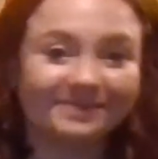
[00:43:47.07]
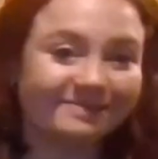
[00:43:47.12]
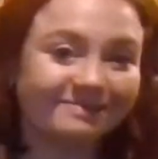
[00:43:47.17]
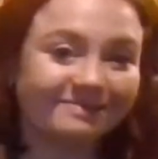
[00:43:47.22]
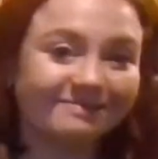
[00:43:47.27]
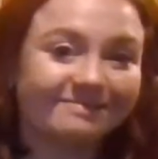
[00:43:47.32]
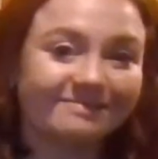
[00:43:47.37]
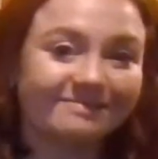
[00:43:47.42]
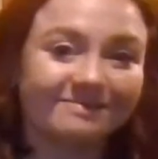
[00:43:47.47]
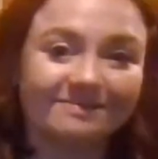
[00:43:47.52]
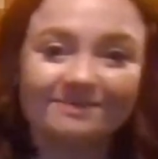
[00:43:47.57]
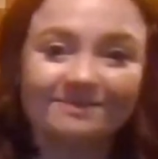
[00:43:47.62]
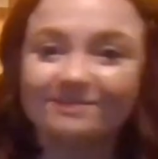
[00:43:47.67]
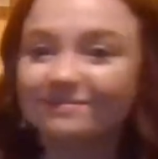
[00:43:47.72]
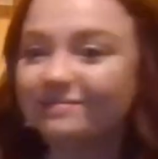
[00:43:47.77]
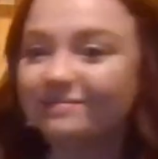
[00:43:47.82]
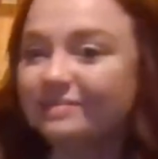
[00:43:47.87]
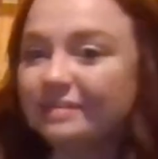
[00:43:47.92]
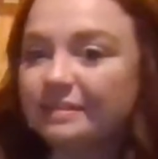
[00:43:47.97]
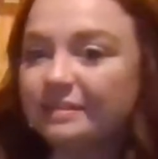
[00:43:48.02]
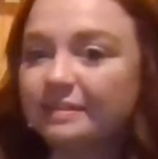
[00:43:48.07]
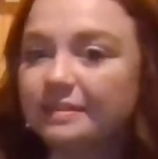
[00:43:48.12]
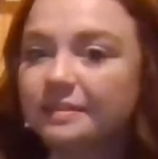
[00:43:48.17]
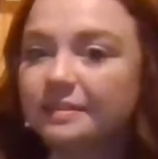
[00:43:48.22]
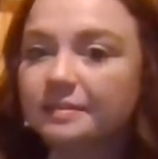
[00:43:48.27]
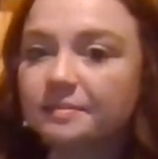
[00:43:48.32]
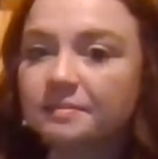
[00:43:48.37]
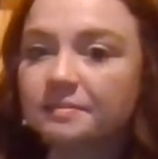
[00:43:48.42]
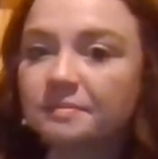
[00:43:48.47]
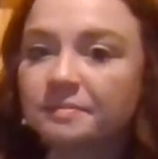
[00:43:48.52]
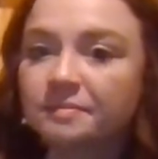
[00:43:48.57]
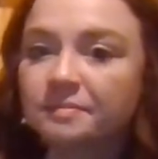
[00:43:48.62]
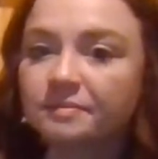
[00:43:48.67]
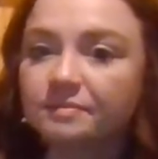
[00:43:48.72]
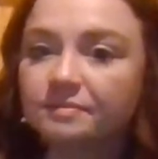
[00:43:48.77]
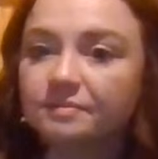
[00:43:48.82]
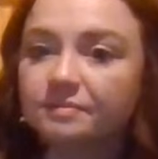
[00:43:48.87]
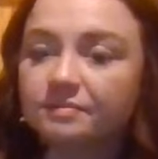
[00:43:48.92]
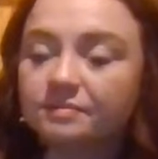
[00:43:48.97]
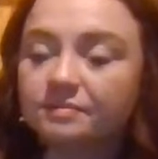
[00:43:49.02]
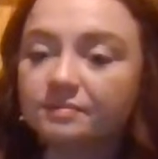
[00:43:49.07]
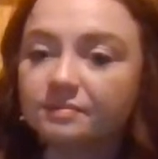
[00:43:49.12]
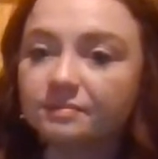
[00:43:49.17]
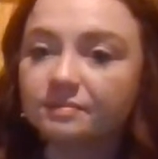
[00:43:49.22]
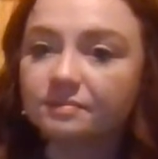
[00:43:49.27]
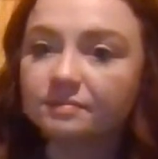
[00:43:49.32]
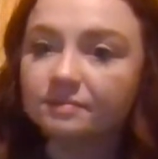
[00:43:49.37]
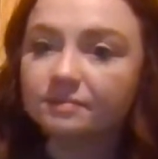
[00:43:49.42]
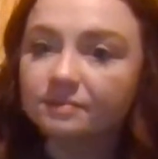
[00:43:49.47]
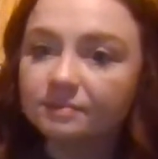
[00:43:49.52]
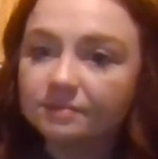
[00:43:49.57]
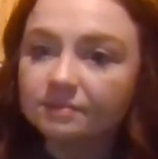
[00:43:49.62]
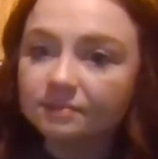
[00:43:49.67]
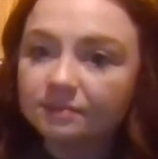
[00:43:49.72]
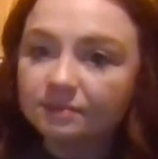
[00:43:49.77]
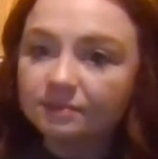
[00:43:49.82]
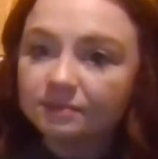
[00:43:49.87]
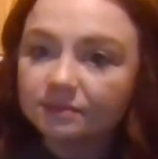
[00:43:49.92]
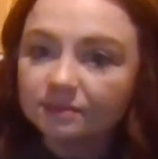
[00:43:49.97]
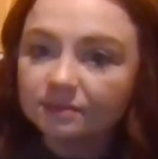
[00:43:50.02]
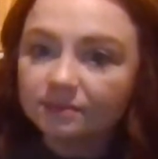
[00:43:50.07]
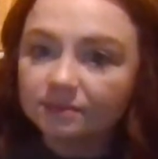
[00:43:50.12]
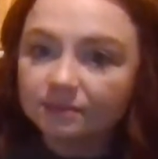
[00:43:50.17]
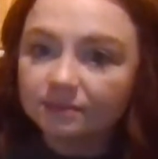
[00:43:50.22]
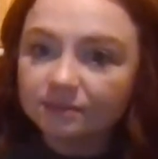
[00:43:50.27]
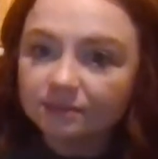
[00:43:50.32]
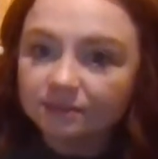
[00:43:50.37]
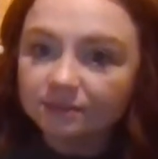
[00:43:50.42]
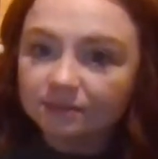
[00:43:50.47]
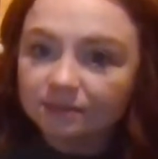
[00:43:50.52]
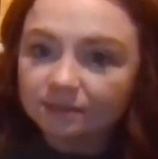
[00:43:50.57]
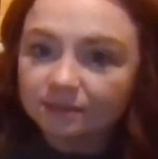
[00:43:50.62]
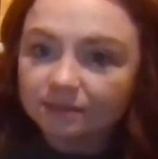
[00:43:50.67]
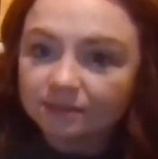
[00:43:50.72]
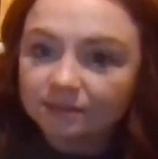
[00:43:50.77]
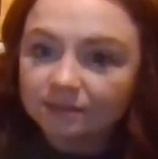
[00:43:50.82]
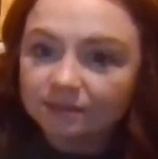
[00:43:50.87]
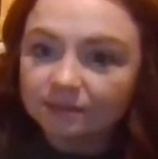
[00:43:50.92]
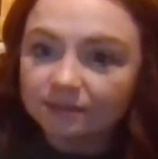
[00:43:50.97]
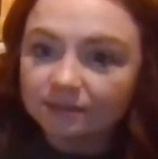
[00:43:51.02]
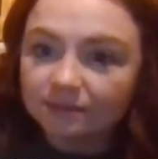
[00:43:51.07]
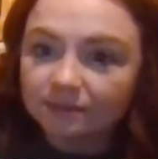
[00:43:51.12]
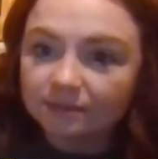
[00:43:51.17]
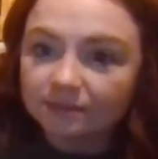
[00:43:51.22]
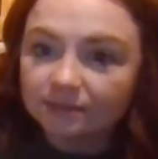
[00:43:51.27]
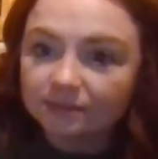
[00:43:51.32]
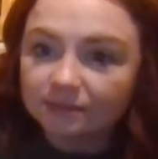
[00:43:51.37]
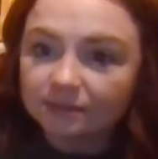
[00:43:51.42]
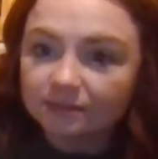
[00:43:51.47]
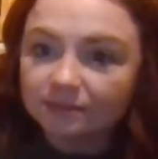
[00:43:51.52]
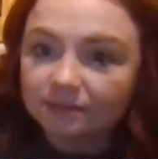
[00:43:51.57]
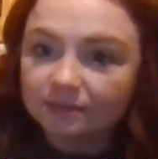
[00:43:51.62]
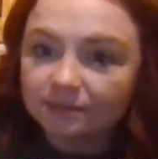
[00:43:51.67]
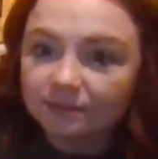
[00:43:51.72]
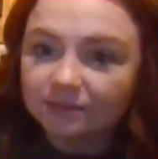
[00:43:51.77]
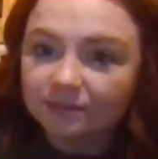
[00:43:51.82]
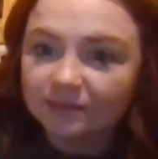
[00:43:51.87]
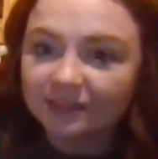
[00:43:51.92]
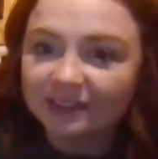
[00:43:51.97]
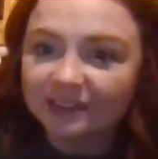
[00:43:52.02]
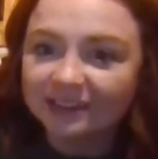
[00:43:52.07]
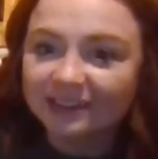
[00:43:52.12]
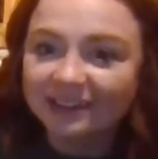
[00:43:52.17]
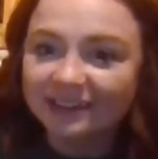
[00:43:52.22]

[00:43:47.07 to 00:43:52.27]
(not speaking)